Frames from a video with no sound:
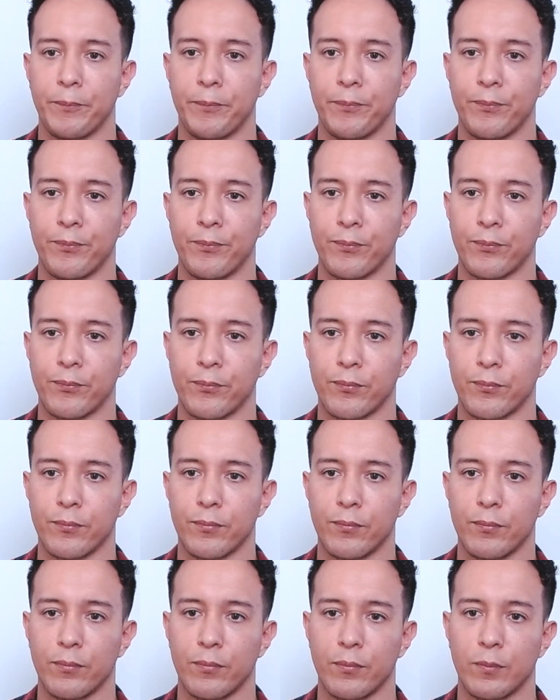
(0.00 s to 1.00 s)

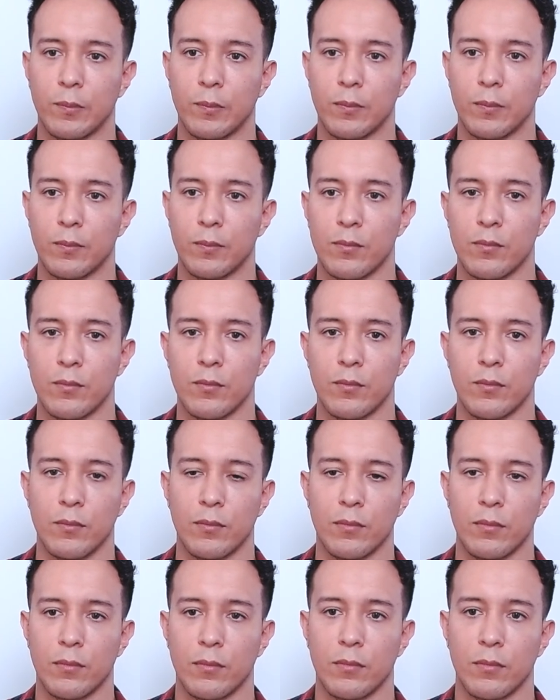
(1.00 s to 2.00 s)

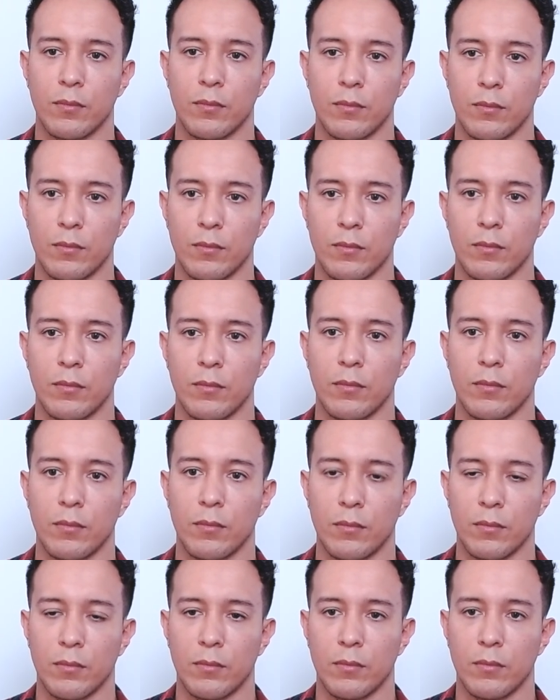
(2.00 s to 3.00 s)

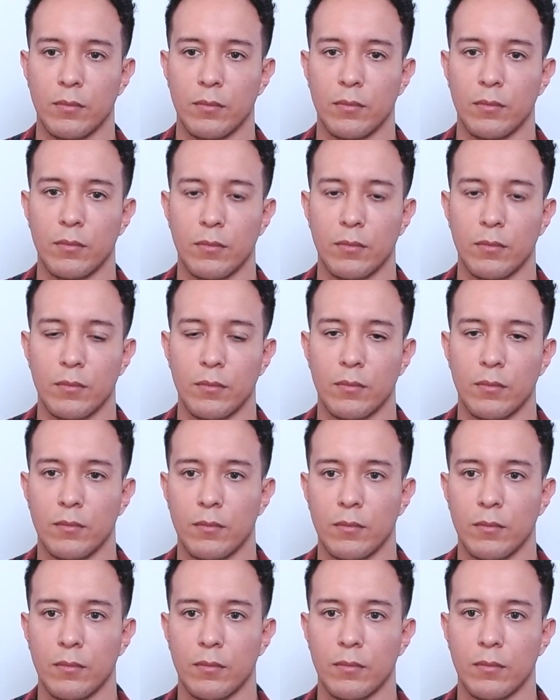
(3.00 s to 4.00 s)

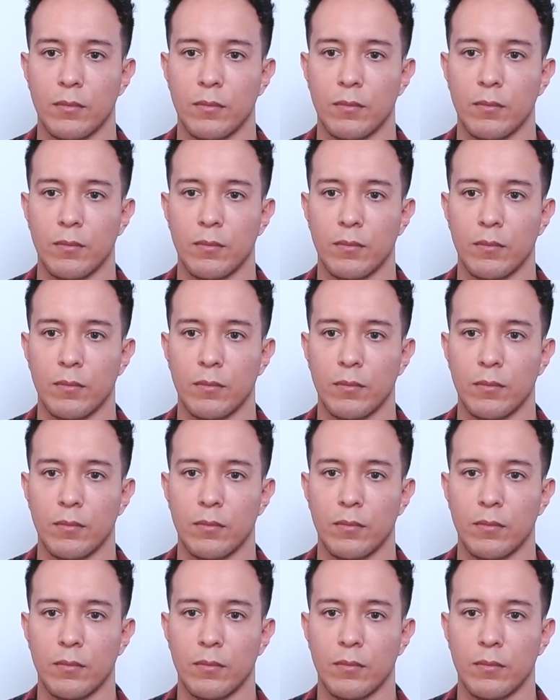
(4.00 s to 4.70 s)
No words are spoken by the person on screen.